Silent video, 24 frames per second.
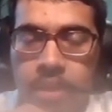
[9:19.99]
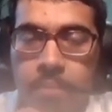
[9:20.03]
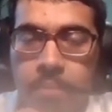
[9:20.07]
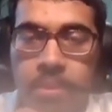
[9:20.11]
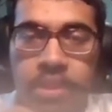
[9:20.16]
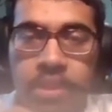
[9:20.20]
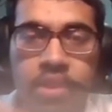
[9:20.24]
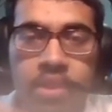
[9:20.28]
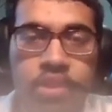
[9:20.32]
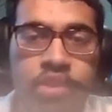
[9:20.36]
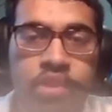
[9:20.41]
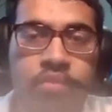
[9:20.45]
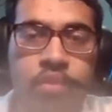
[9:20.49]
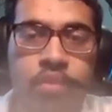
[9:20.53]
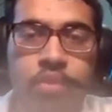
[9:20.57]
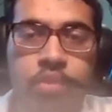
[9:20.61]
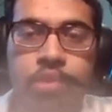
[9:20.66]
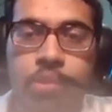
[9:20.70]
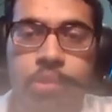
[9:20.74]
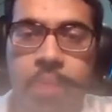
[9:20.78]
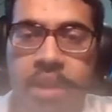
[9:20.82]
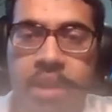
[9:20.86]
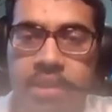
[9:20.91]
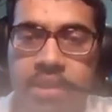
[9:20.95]
But the issue for
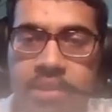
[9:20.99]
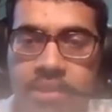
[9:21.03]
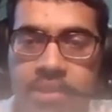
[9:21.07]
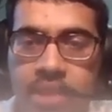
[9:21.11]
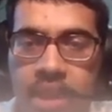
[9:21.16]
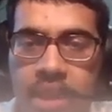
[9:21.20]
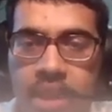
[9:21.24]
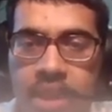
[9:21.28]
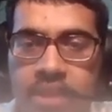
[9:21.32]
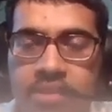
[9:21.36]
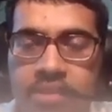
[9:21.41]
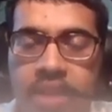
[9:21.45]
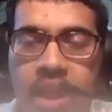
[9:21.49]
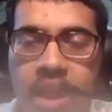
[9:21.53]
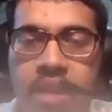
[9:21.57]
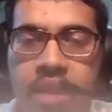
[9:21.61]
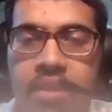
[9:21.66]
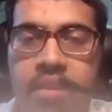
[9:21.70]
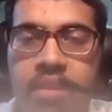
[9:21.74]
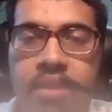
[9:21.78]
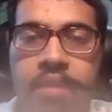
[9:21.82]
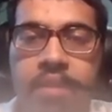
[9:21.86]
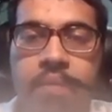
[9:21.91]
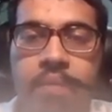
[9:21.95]
Uzbekistan is that
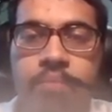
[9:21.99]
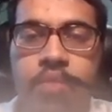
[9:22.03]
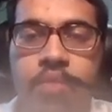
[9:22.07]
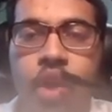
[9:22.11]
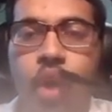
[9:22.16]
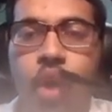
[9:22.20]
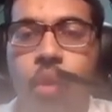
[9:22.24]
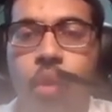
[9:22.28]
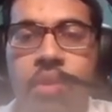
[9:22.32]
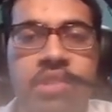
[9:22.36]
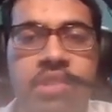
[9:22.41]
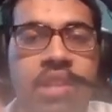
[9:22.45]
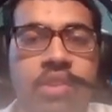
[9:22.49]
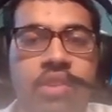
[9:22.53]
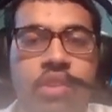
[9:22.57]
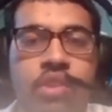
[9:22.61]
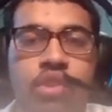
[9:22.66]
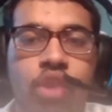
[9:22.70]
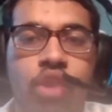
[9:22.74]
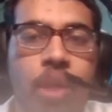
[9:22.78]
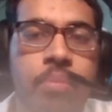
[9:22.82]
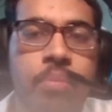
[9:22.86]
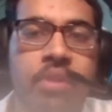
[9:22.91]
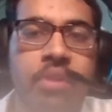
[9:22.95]
they always get the
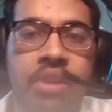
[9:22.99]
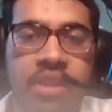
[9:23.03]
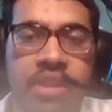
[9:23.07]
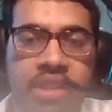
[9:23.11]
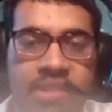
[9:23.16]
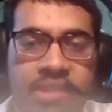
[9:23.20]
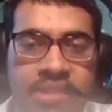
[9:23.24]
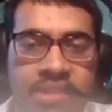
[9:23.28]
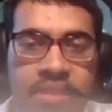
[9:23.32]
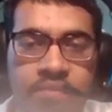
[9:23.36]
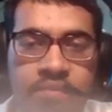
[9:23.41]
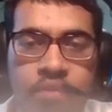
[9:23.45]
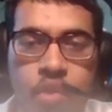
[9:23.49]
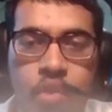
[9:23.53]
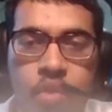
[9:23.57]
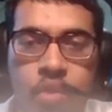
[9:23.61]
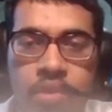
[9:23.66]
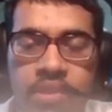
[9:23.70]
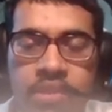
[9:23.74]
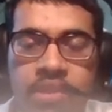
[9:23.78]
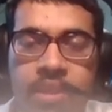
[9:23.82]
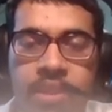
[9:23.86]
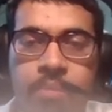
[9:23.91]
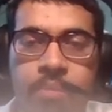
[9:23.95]
job done against inferior
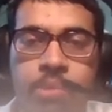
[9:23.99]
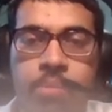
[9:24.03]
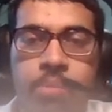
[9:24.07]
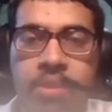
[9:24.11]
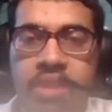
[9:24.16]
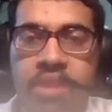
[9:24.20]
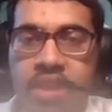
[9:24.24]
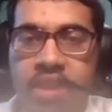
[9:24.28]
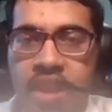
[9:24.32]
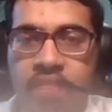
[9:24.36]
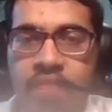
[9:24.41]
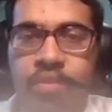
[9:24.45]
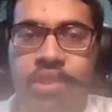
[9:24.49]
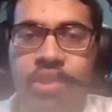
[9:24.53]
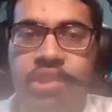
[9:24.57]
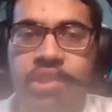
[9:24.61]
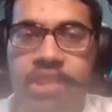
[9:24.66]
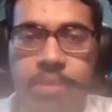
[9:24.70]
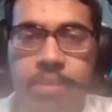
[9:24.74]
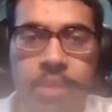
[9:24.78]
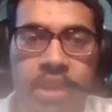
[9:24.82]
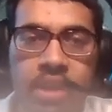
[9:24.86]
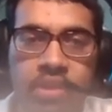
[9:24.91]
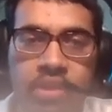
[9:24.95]
teams, but they never
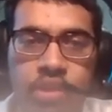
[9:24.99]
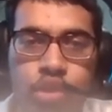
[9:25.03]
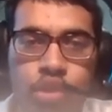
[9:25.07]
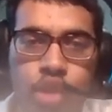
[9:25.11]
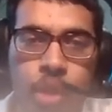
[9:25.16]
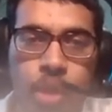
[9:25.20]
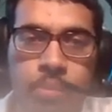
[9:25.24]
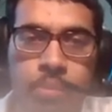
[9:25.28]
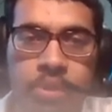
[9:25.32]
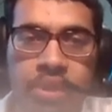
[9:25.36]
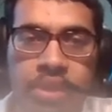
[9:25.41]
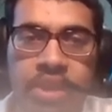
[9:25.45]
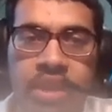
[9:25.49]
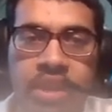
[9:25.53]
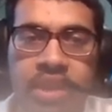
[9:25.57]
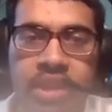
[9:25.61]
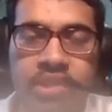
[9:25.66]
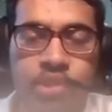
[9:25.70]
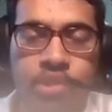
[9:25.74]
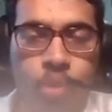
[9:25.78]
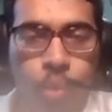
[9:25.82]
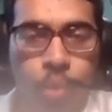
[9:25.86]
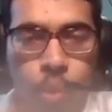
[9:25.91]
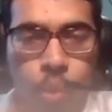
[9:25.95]
seem to get the job done
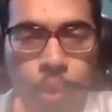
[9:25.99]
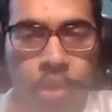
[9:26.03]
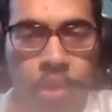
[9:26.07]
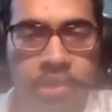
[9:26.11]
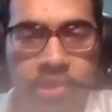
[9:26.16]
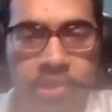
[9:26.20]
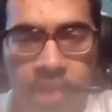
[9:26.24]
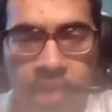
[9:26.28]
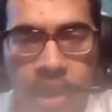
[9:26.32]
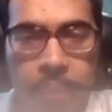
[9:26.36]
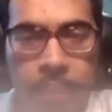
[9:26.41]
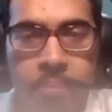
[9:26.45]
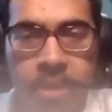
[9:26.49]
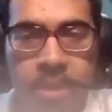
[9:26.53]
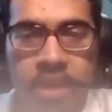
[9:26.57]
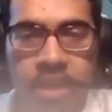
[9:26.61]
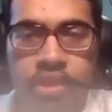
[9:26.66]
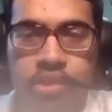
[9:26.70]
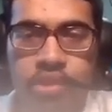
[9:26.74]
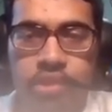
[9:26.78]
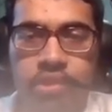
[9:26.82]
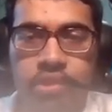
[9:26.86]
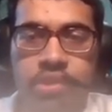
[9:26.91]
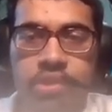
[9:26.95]
against top
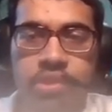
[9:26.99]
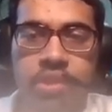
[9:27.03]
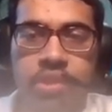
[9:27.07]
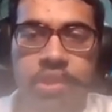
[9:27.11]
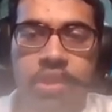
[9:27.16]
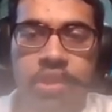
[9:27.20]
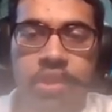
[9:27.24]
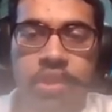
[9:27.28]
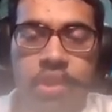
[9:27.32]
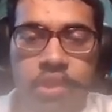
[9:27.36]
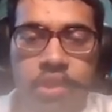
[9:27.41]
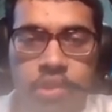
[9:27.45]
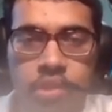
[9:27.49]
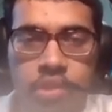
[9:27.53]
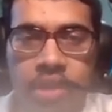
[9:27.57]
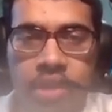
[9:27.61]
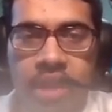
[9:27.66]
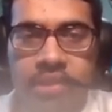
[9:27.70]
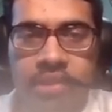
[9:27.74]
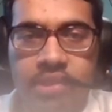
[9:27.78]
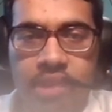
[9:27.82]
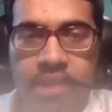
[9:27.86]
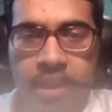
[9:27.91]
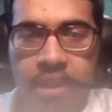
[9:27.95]
nations. So
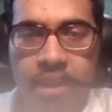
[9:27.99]
that's